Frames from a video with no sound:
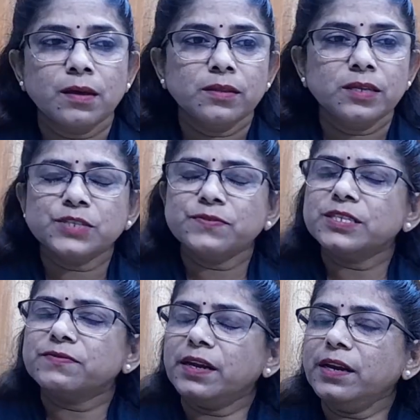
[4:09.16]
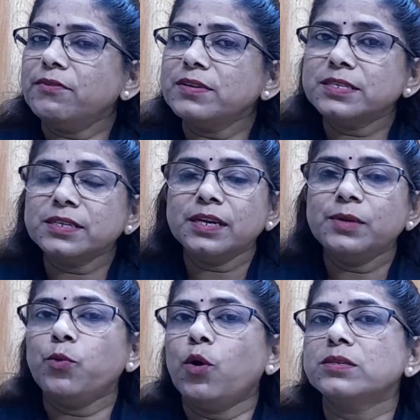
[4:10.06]
This was very interesting and
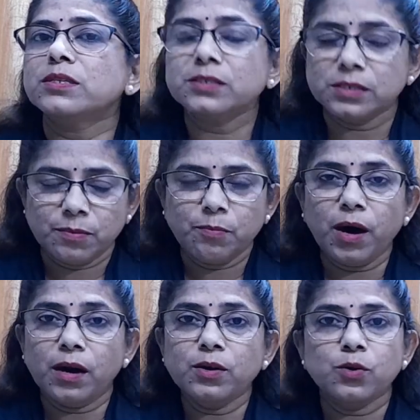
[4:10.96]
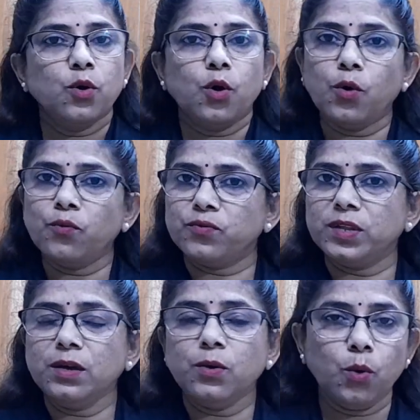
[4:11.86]
important part of
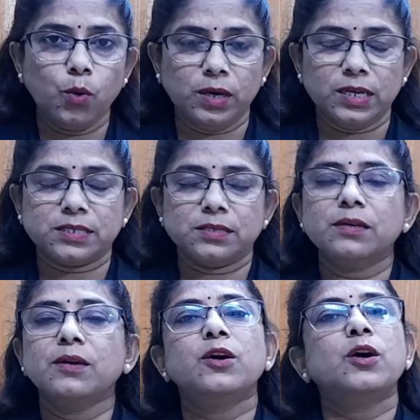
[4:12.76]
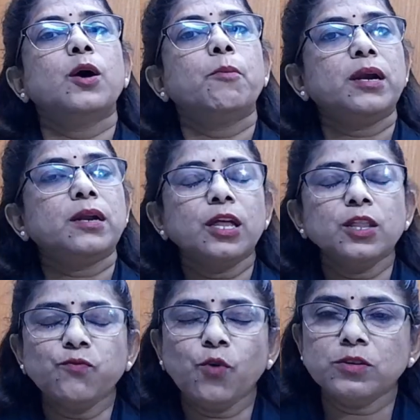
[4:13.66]
the old lesson, but
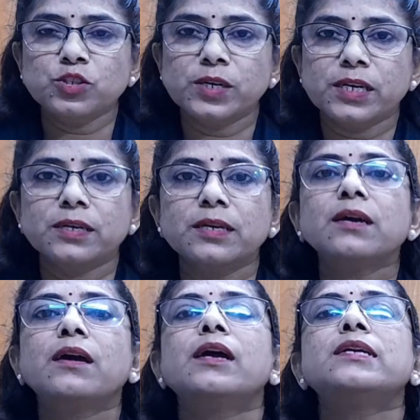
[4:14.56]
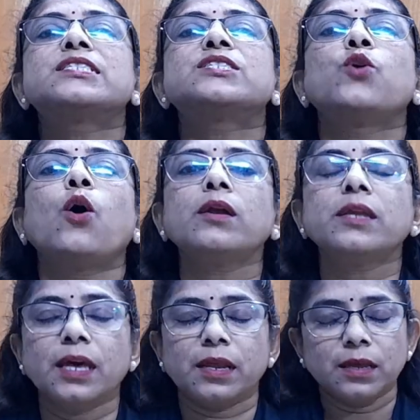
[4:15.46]
unfortunately it's not
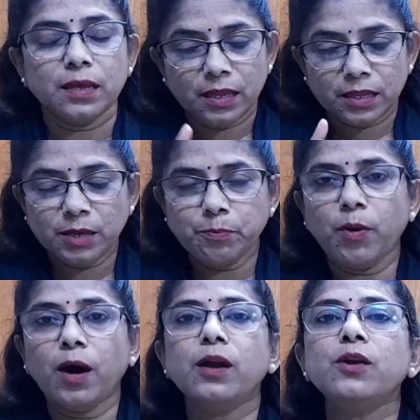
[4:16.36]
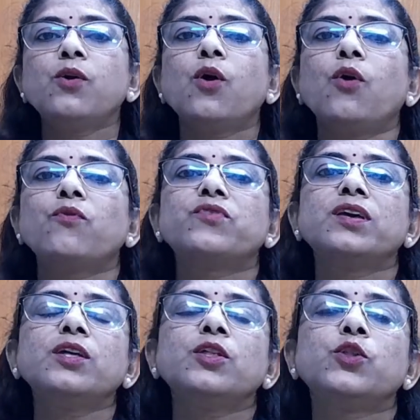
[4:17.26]
there the part of
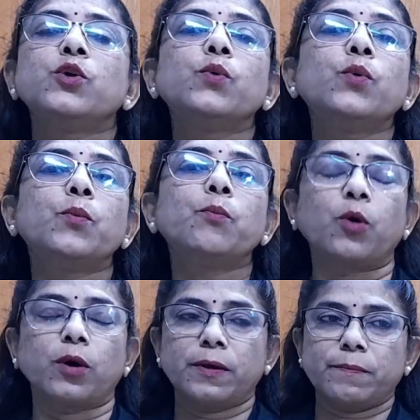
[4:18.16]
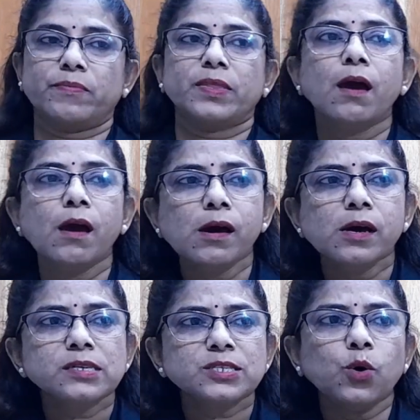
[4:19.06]
the new book.
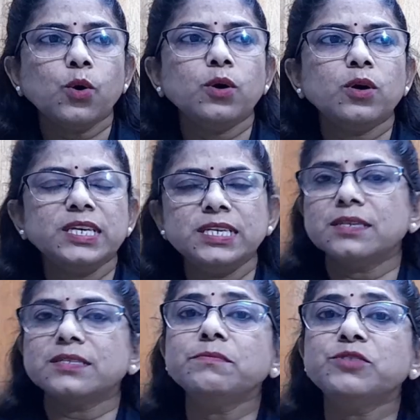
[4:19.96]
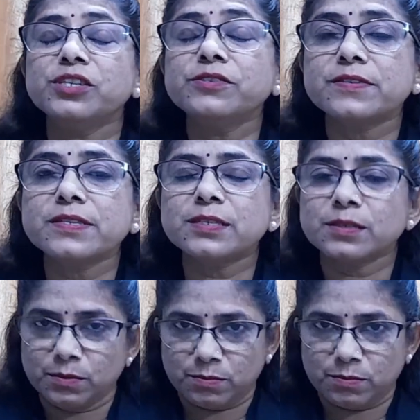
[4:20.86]
So these are some changes